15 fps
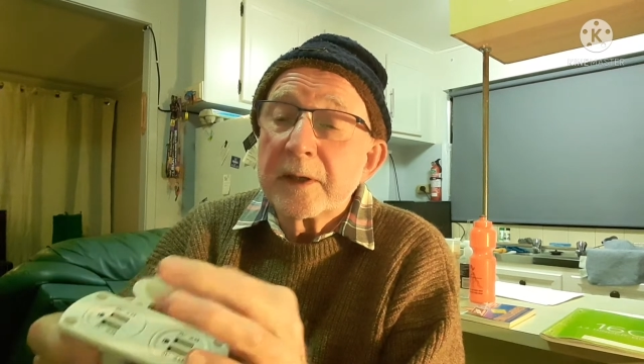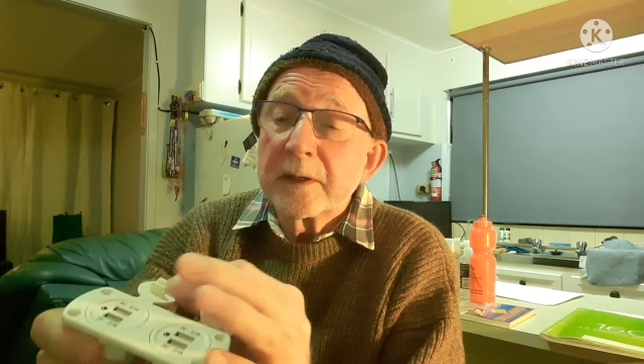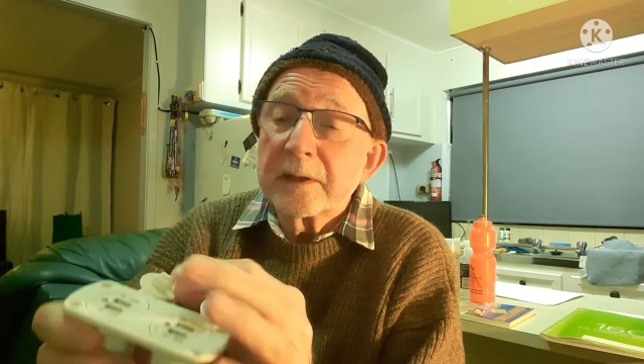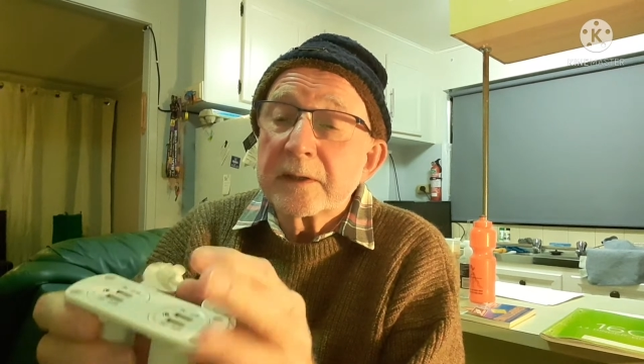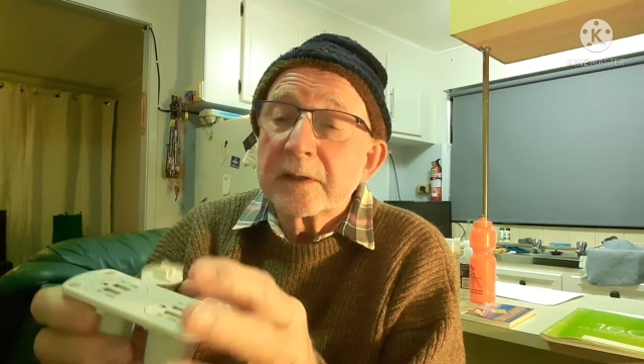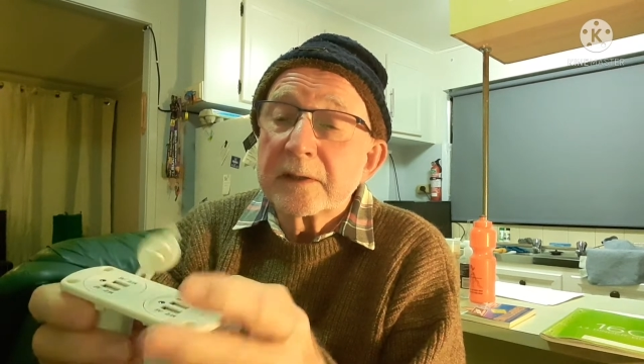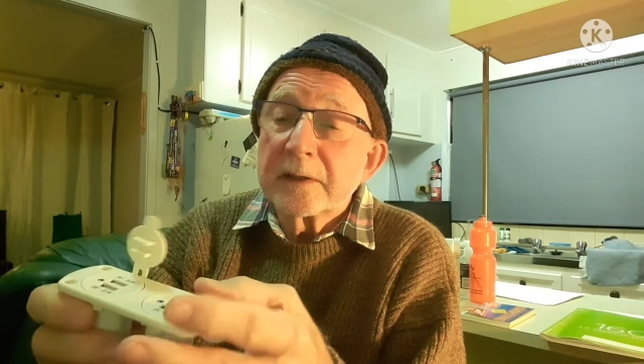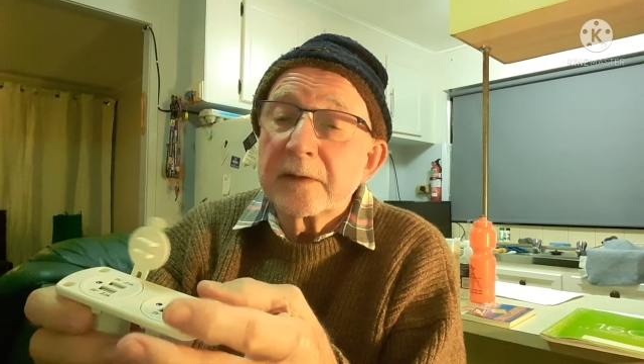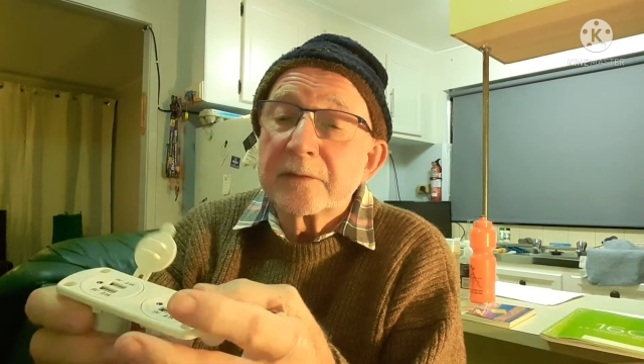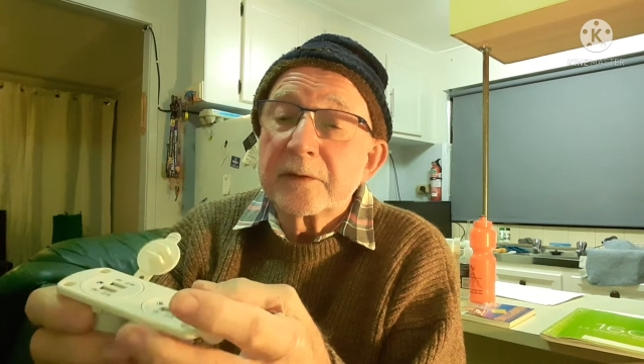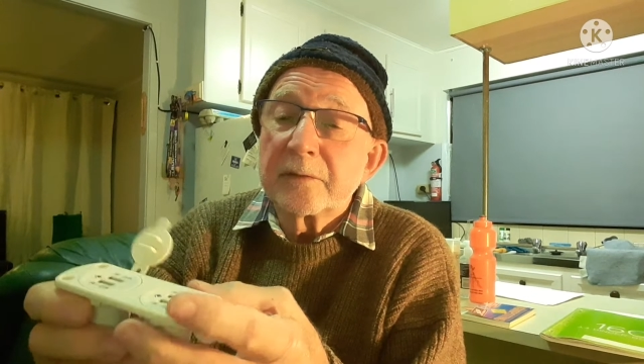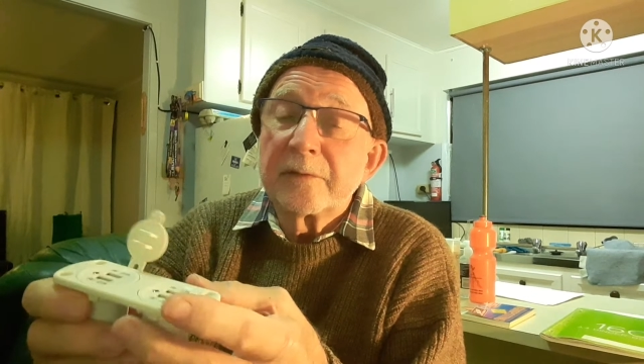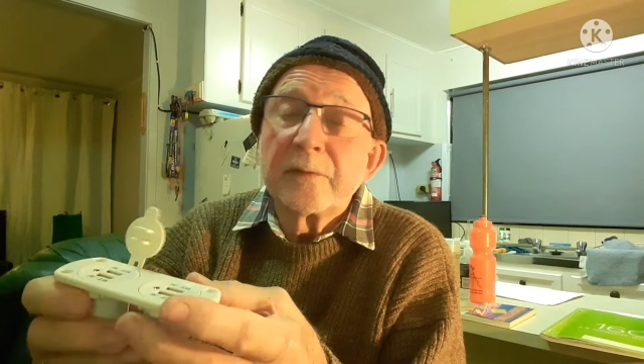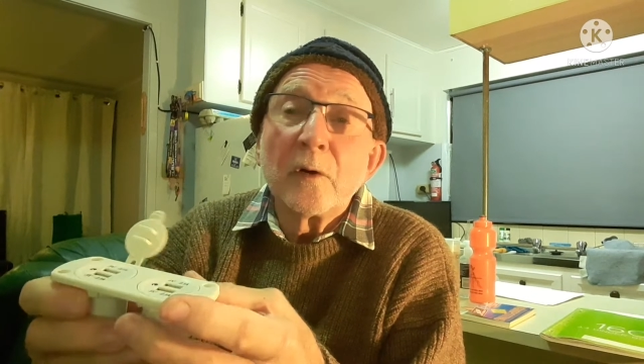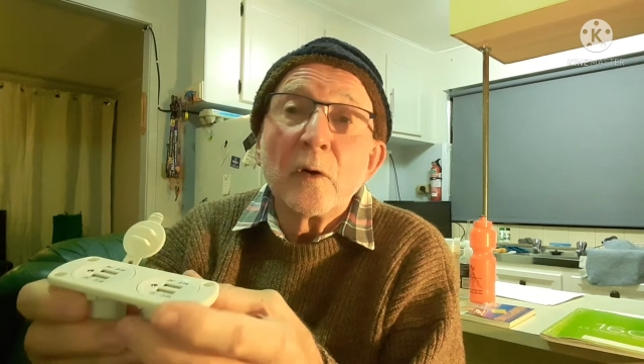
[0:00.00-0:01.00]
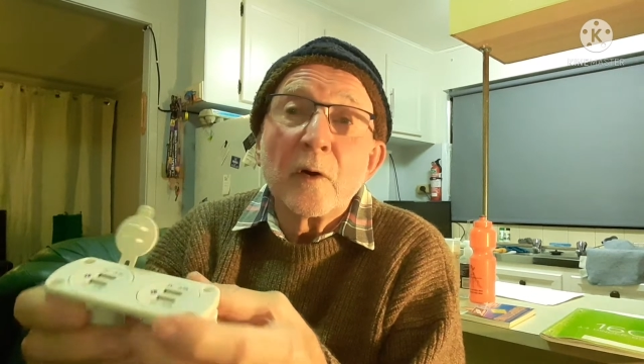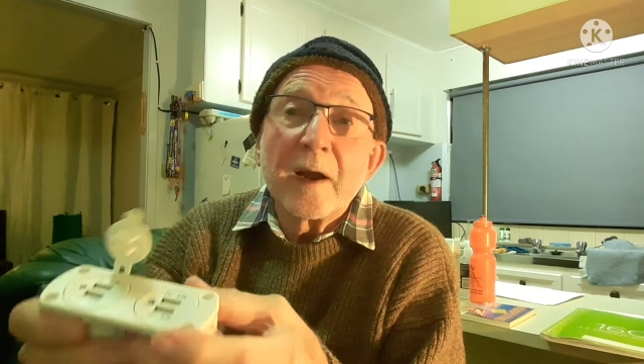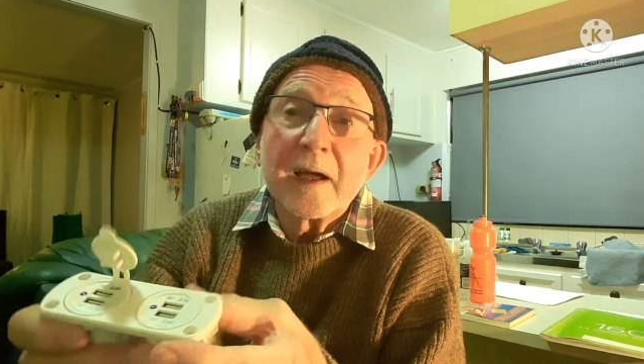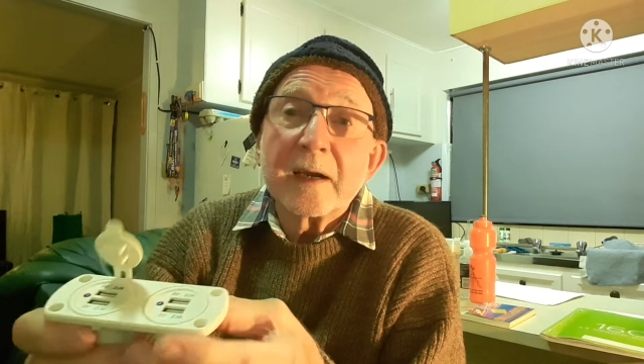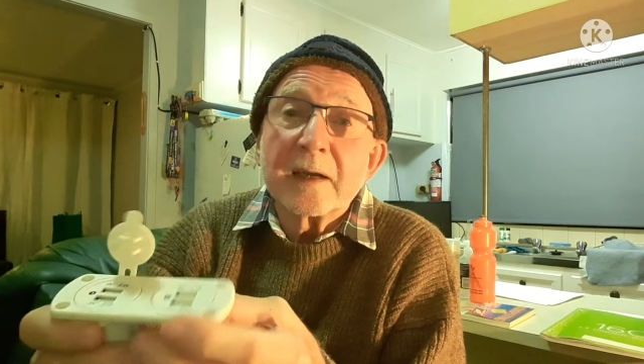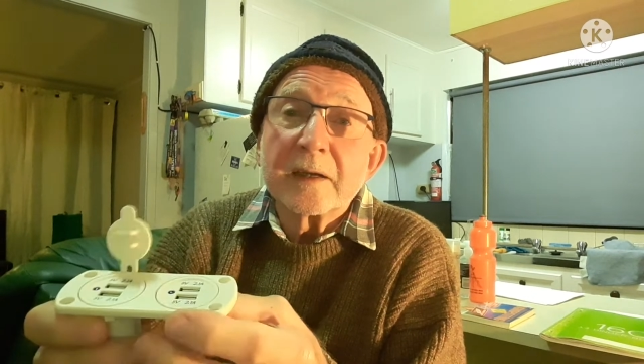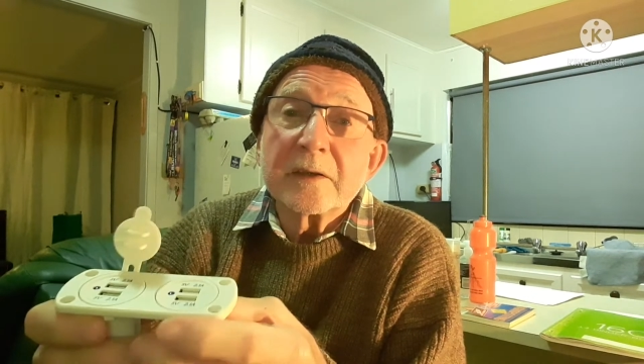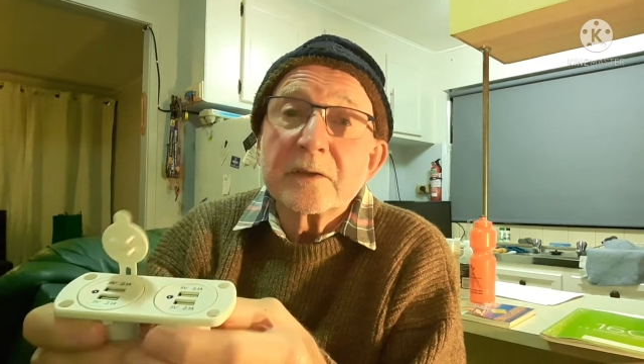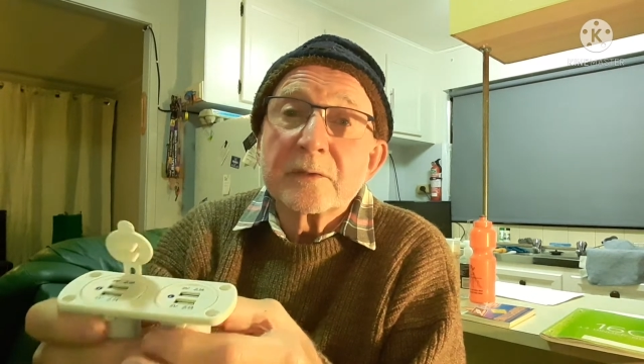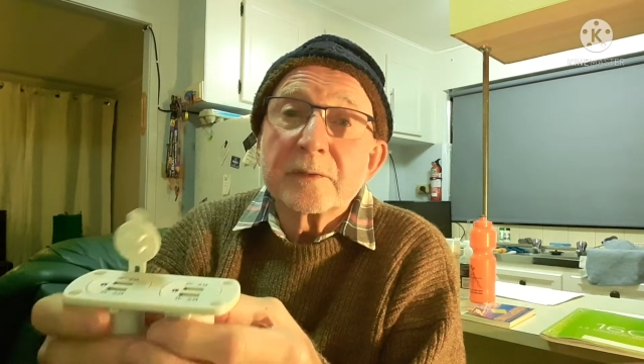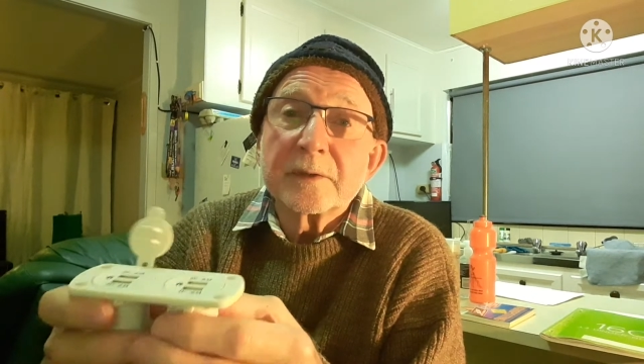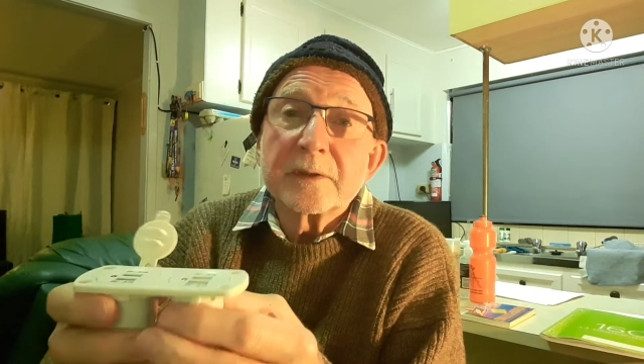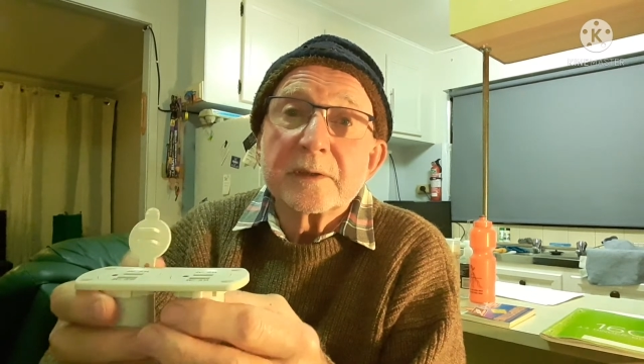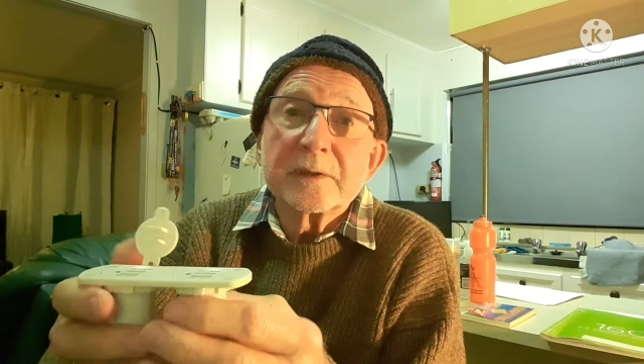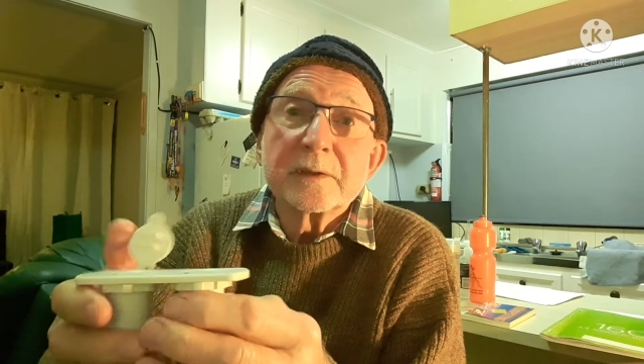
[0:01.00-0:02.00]
it gives you four outlets,
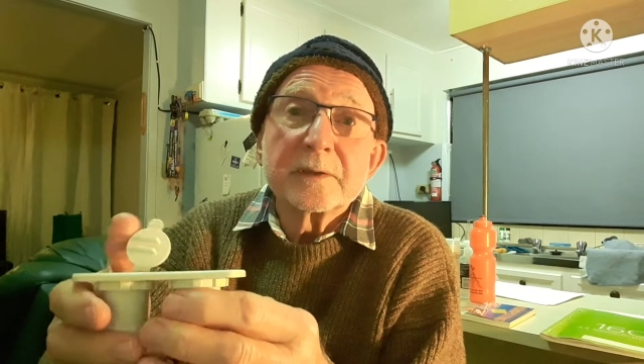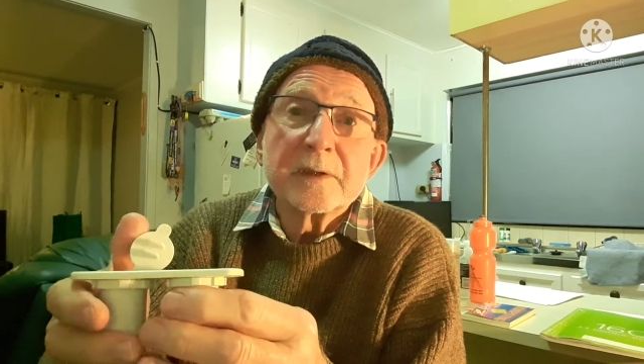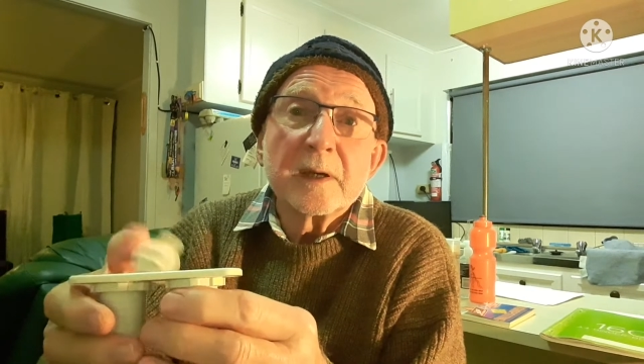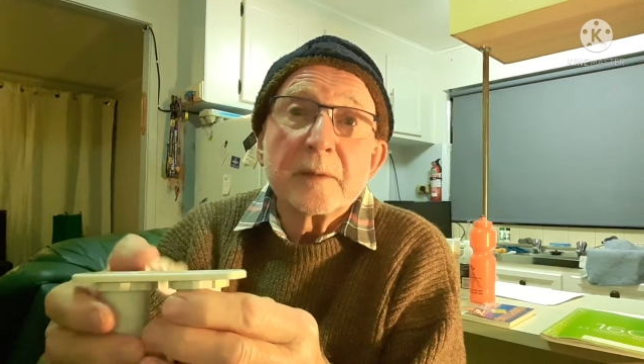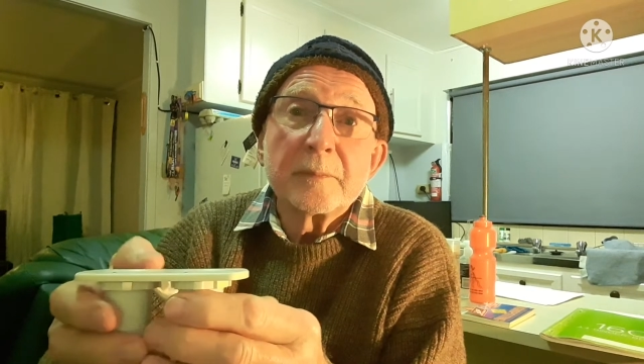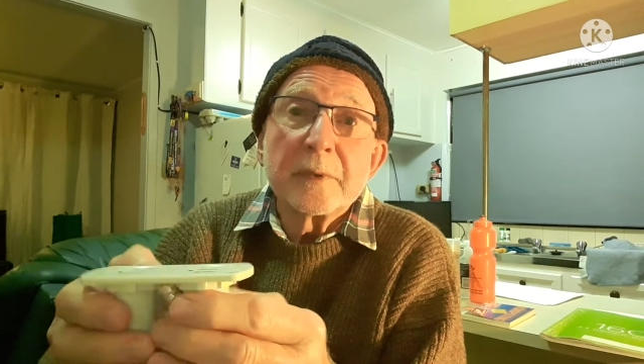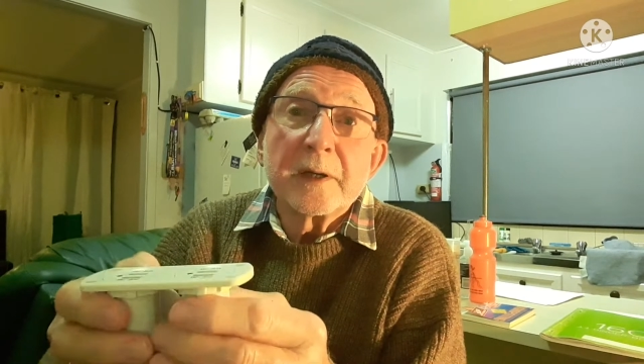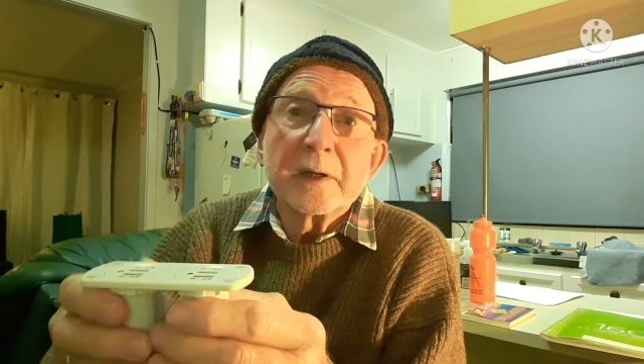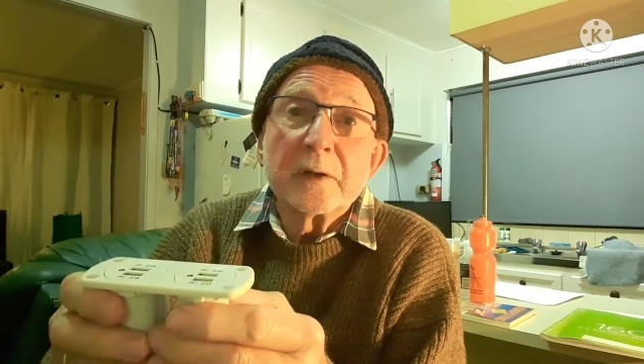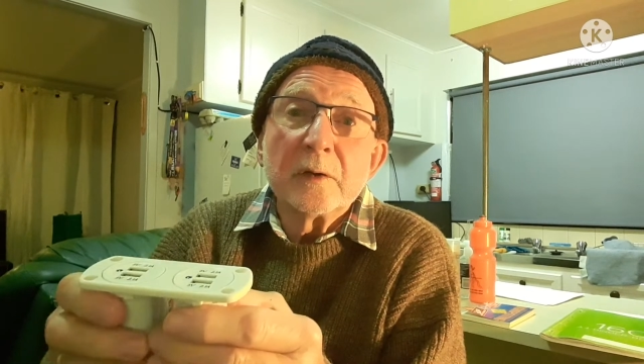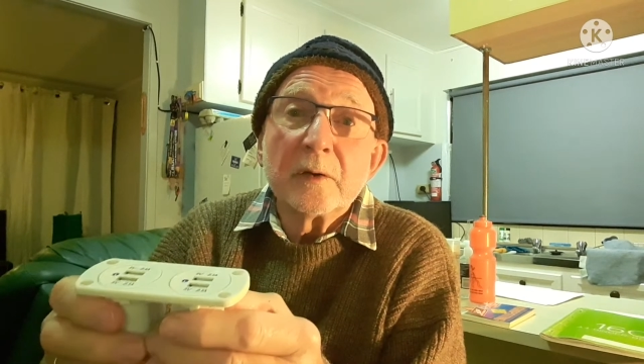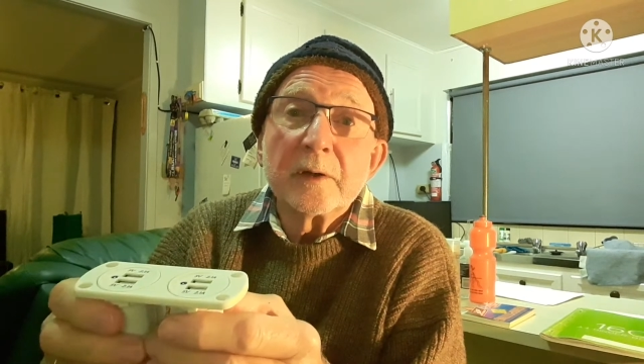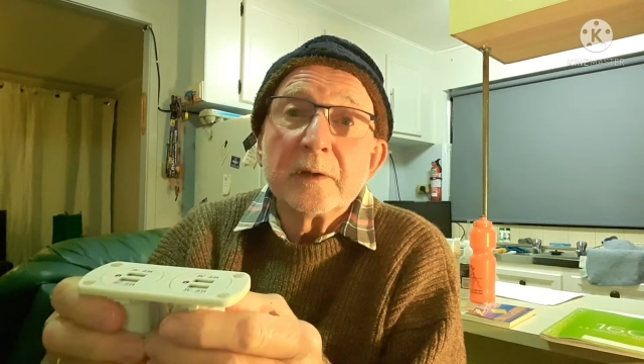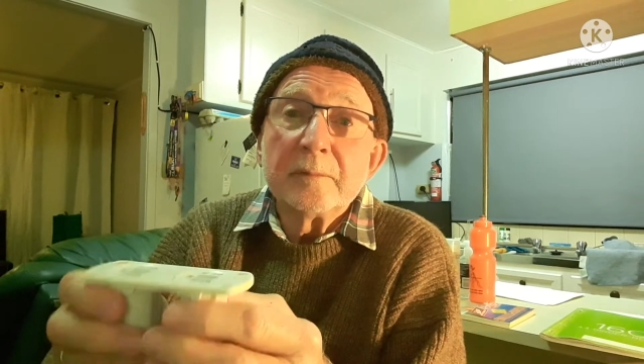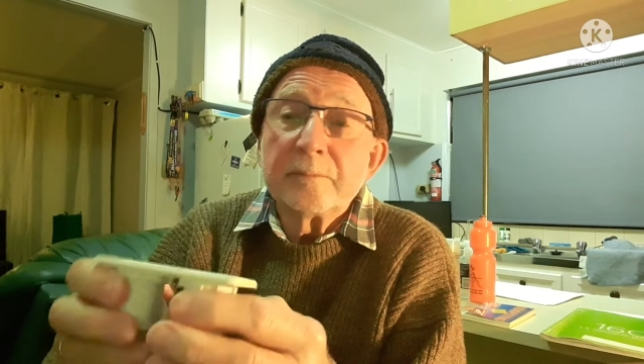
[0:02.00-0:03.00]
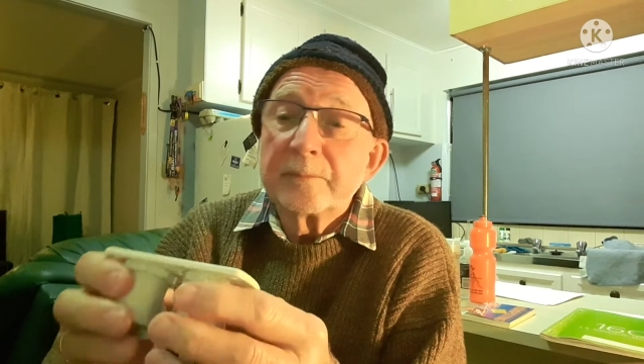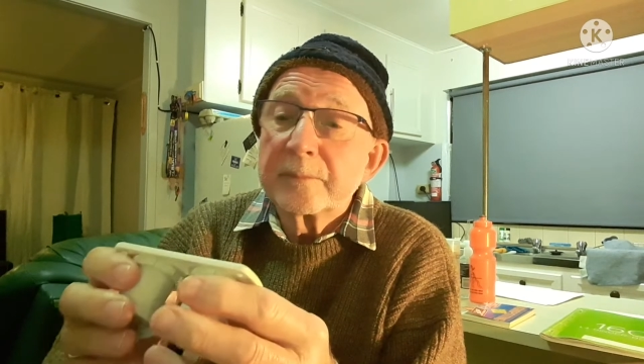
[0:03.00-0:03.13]
which is pretty good.